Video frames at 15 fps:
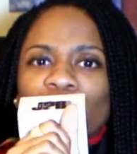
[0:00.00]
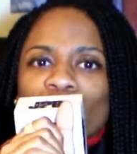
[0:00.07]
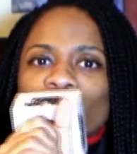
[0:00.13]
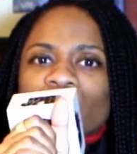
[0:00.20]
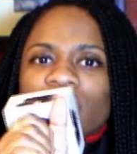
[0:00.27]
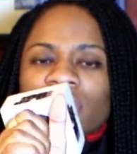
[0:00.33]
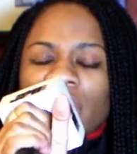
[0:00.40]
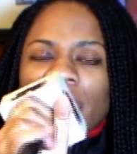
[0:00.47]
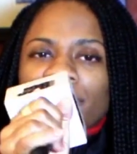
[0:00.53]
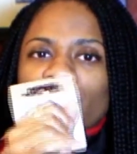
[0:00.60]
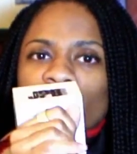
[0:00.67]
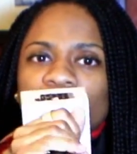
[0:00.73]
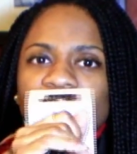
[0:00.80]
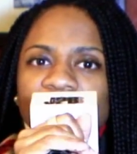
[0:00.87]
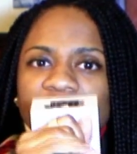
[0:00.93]

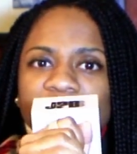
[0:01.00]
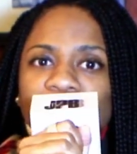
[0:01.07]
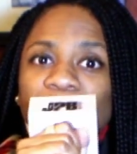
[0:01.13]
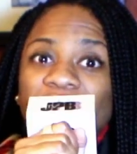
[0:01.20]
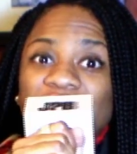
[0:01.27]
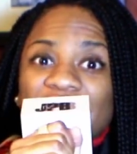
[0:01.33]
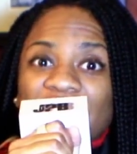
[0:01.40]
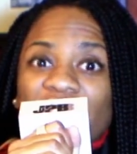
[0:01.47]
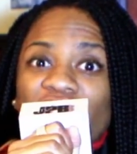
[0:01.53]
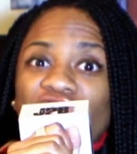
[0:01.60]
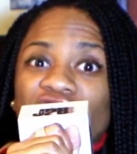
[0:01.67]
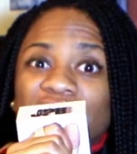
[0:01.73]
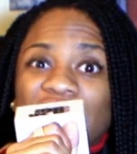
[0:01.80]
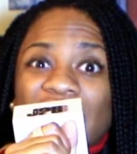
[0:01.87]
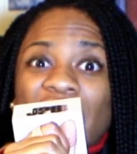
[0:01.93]
wrote it to this beat that I
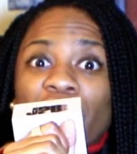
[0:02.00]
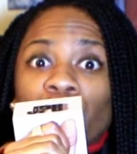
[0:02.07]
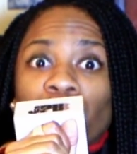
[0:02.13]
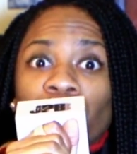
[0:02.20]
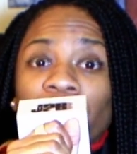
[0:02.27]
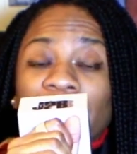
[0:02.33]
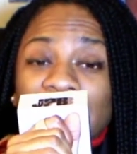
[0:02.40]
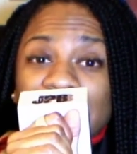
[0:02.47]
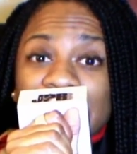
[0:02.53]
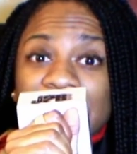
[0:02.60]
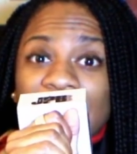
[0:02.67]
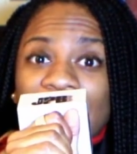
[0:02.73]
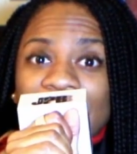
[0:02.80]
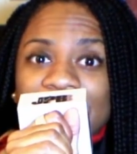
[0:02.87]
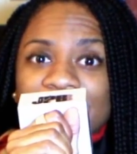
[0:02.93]
heard that I really
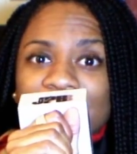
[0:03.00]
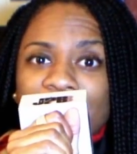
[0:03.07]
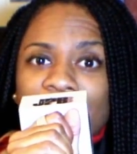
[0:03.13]
liked.